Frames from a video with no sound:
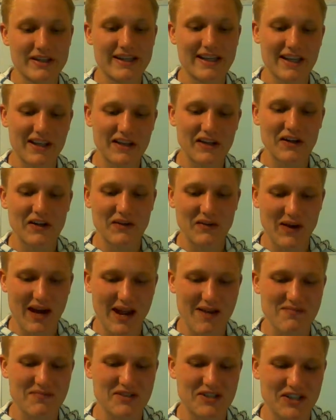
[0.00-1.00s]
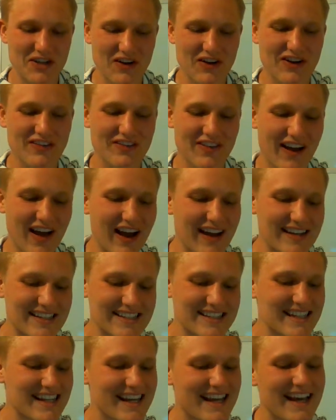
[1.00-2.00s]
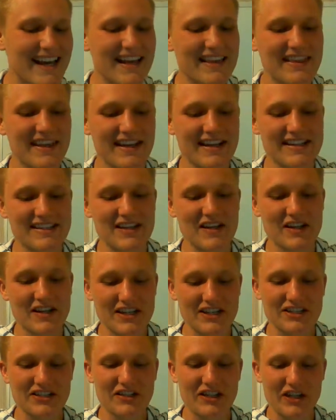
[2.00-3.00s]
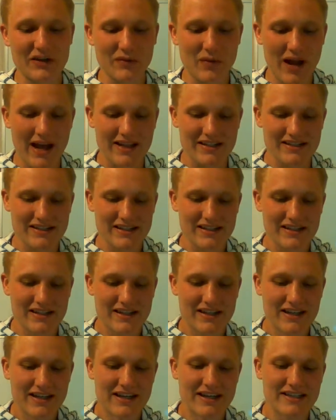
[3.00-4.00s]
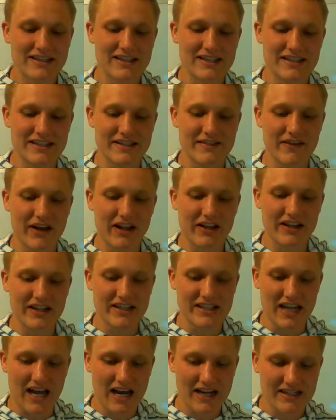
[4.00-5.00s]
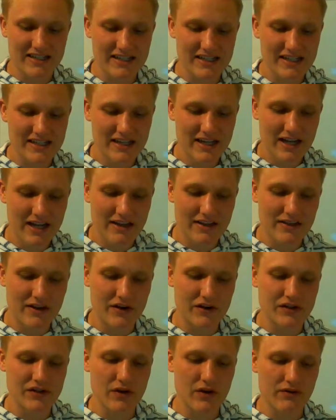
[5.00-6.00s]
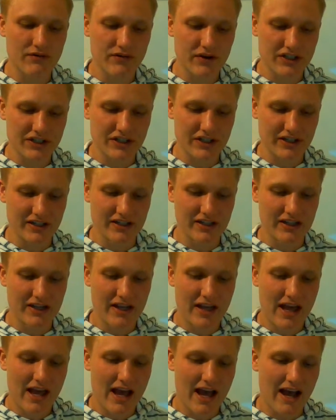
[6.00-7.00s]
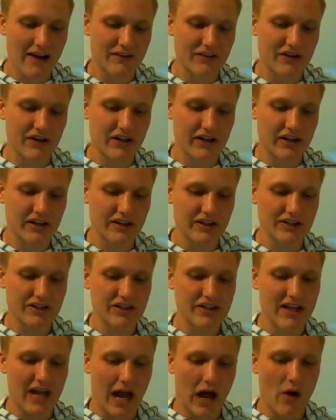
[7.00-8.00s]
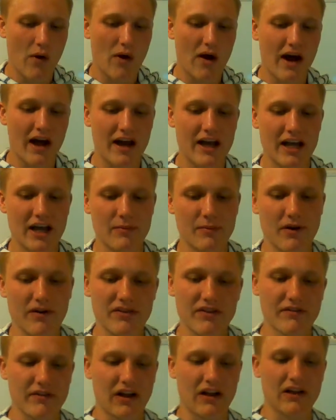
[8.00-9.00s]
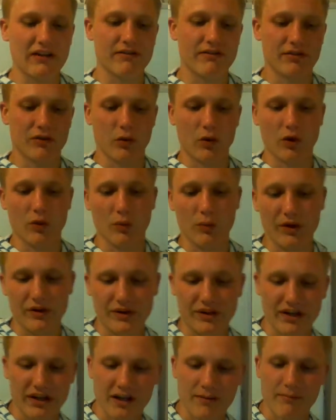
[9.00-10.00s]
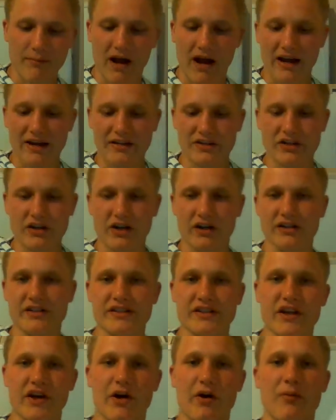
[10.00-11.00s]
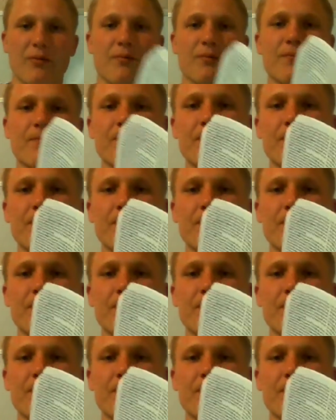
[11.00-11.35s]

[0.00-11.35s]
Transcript: kilogram chunk of ice that is initially at rest. Since the valley is icy, there is no friction. After the collision, how high above the valley floor will the combined chunks go?